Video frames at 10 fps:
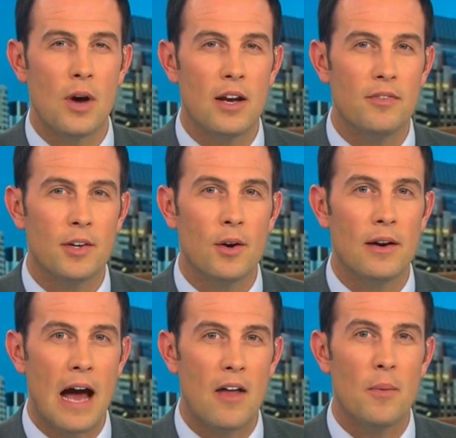are trying to figure
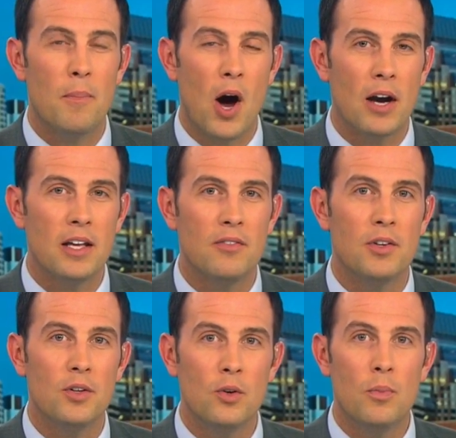out how the body of a
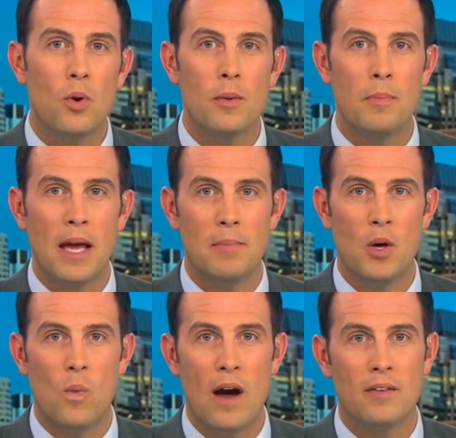newborn
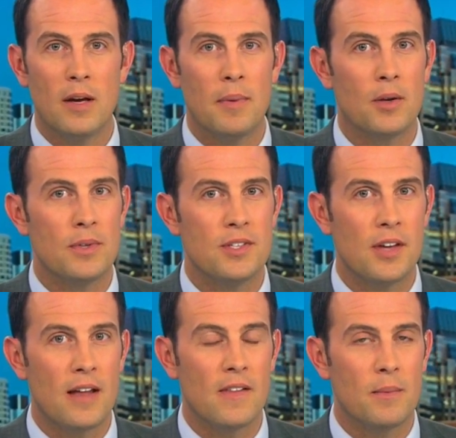baby wound up at a
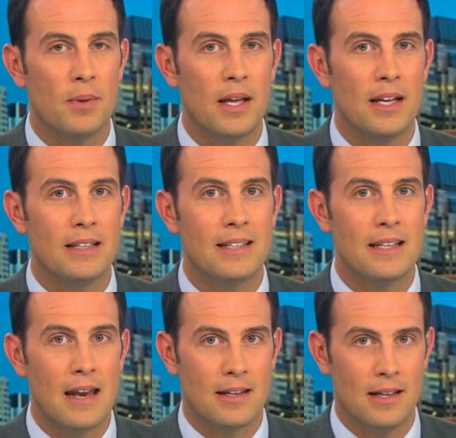recycling plant in
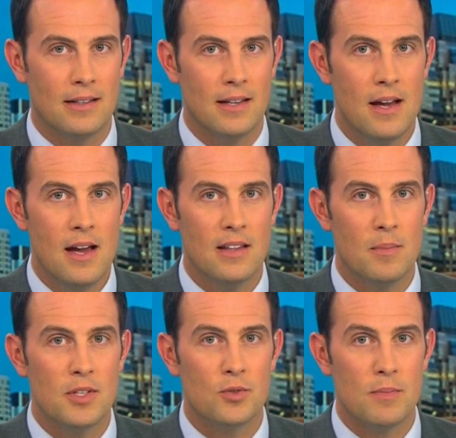Connecticut. The
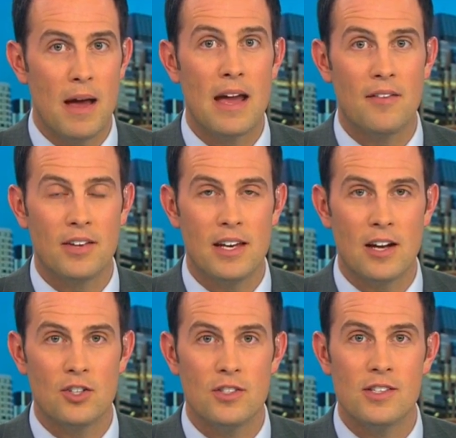mystery may have
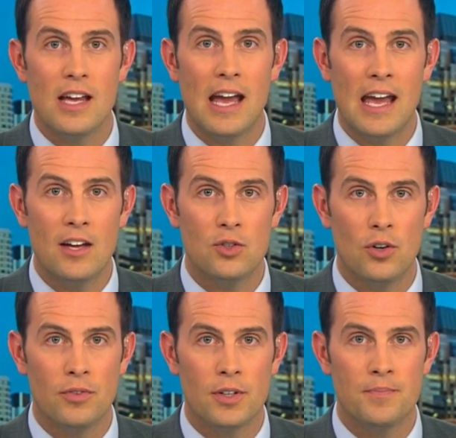connections to
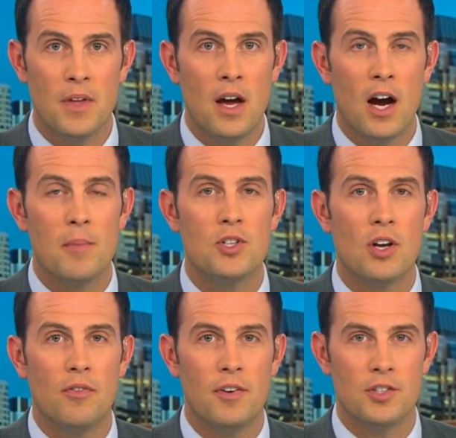Andover. Our
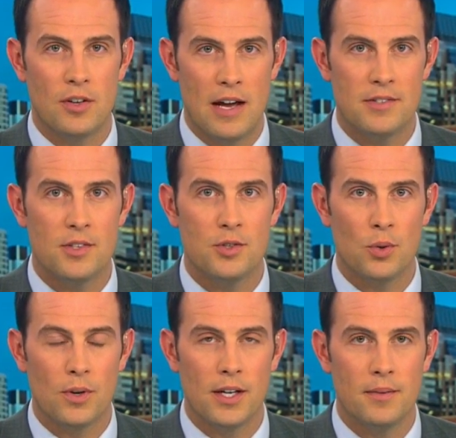Michelle Fisher has the
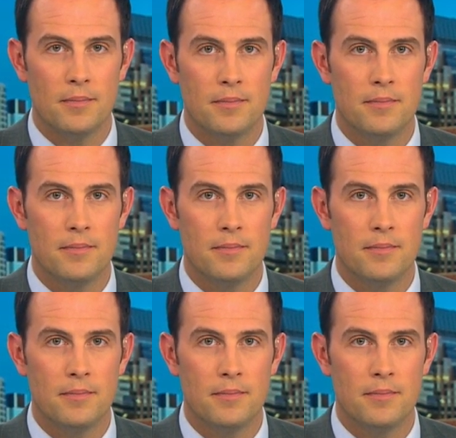story.